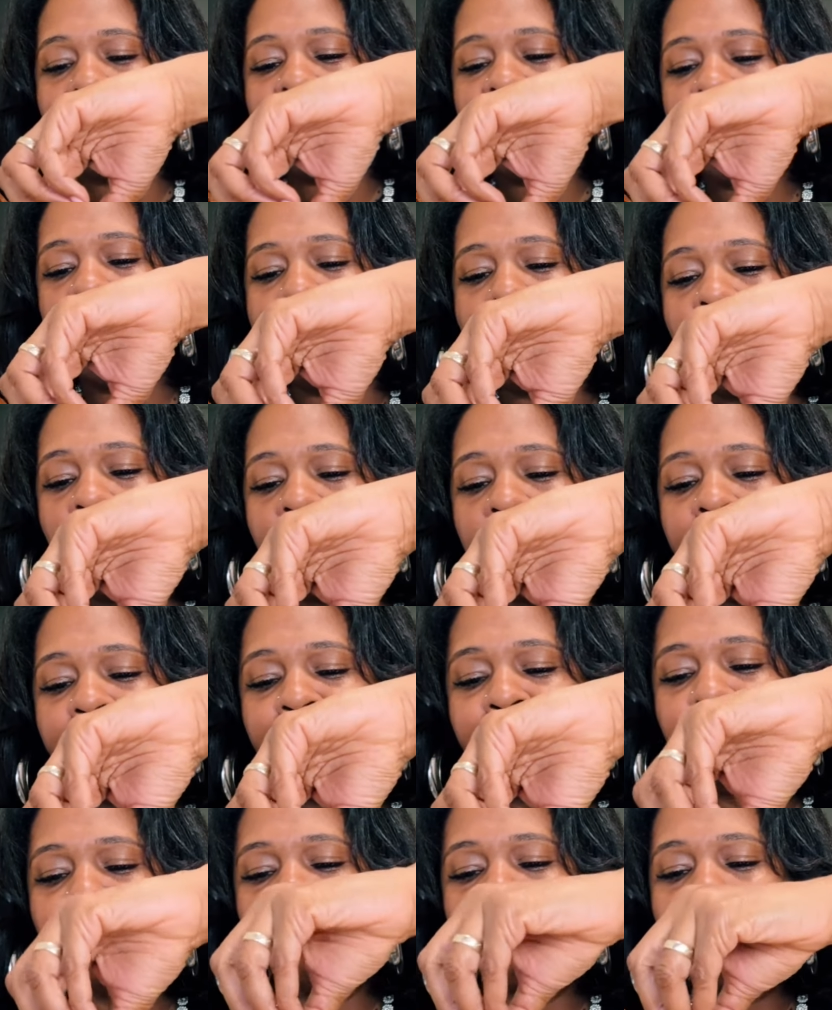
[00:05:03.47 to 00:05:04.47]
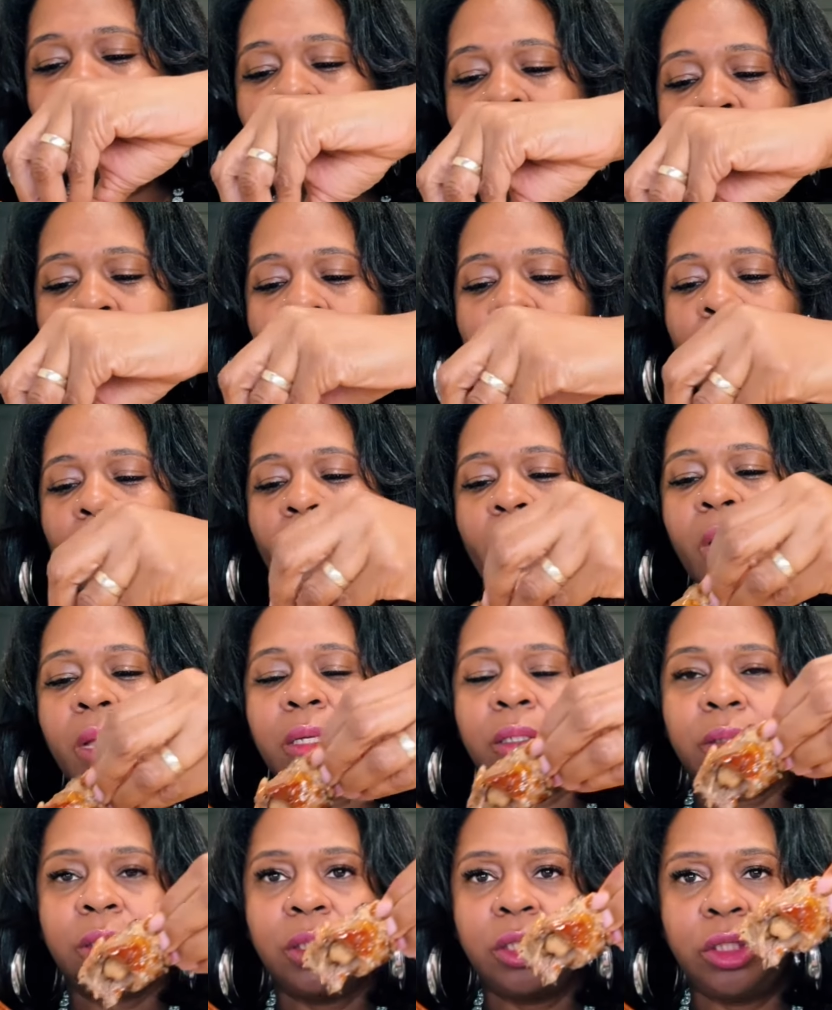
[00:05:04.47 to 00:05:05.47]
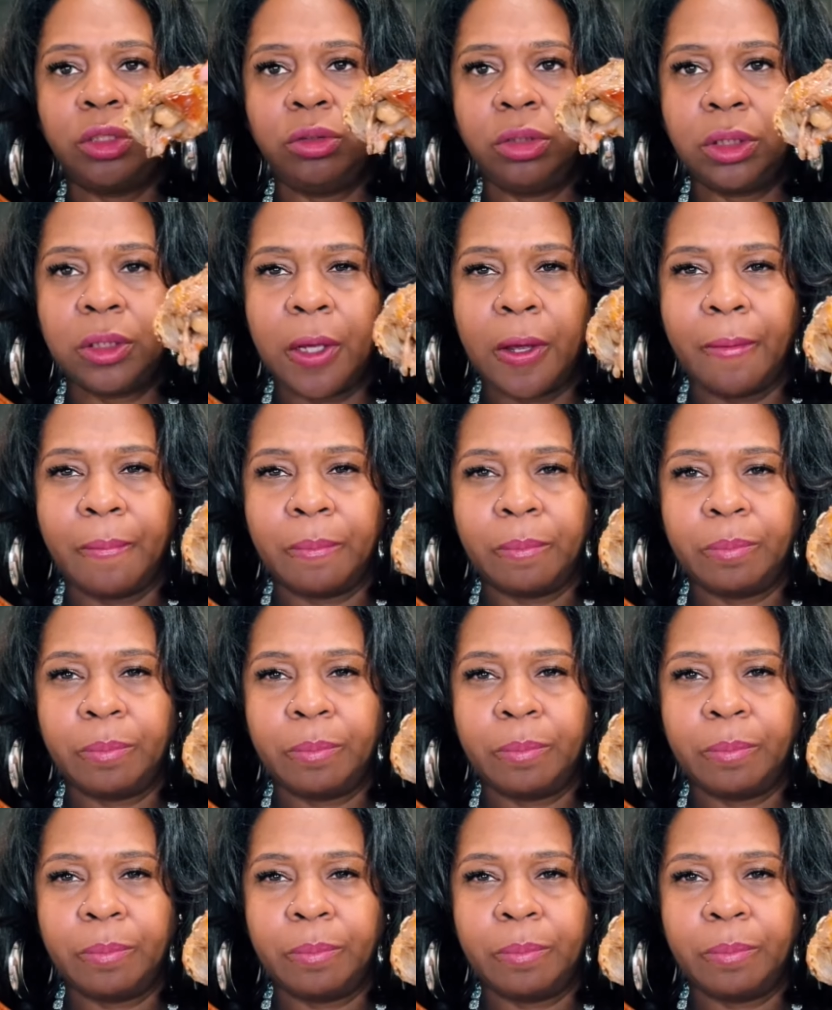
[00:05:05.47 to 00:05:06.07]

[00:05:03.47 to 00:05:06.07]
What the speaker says: Come on. Get you some.